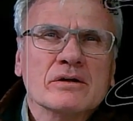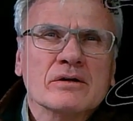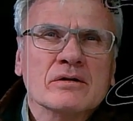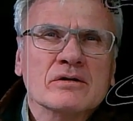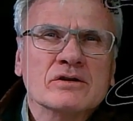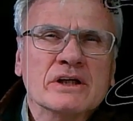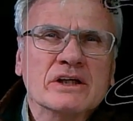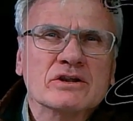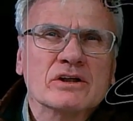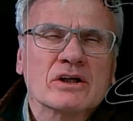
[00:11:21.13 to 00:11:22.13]

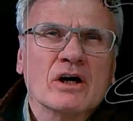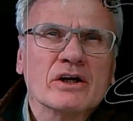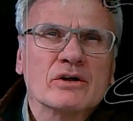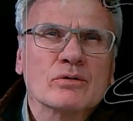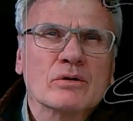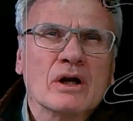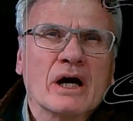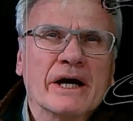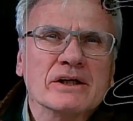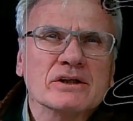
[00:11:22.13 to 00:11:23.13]
Since the contour
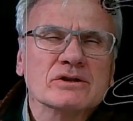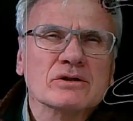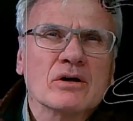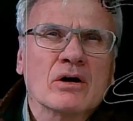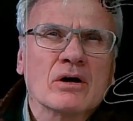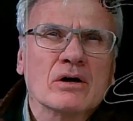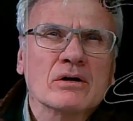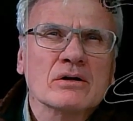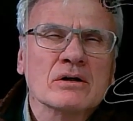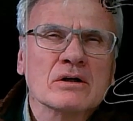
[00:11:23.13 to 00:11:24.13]
lines are
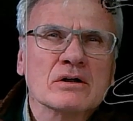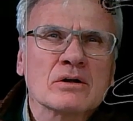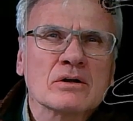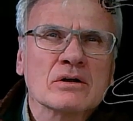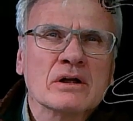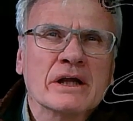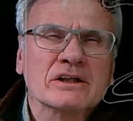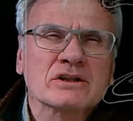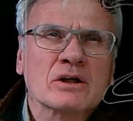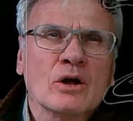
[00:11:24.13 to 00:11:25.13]

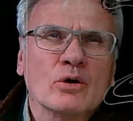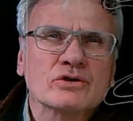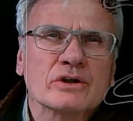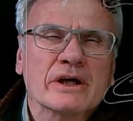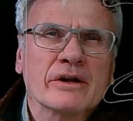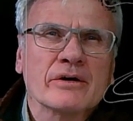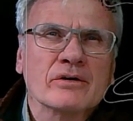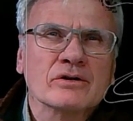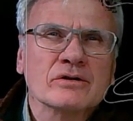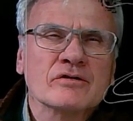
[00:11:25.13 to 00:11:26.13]
less close together
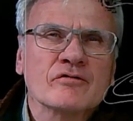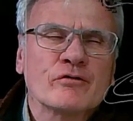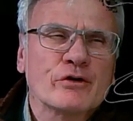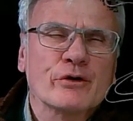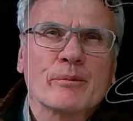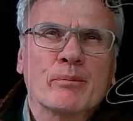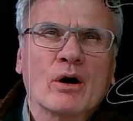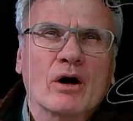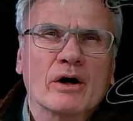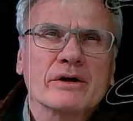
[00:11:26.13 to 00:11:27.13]
or further
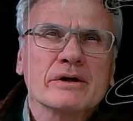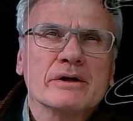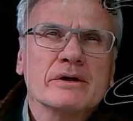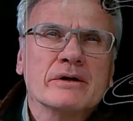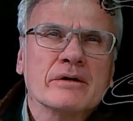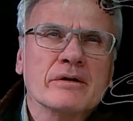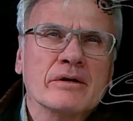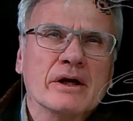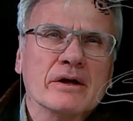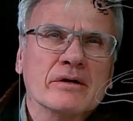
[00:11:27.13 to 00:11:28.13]
apart,
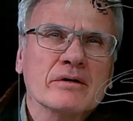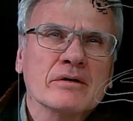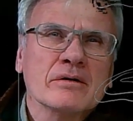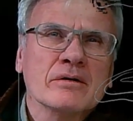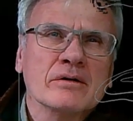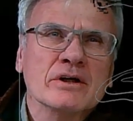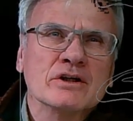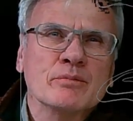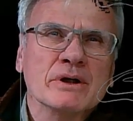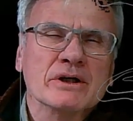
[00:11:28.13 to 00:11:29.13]
then this
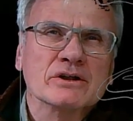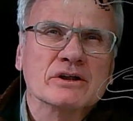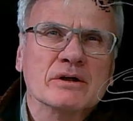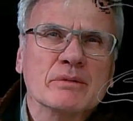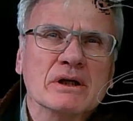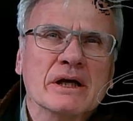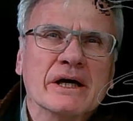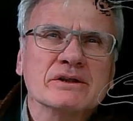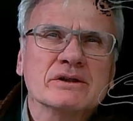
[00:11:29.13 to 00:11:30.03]
peak is going to be less.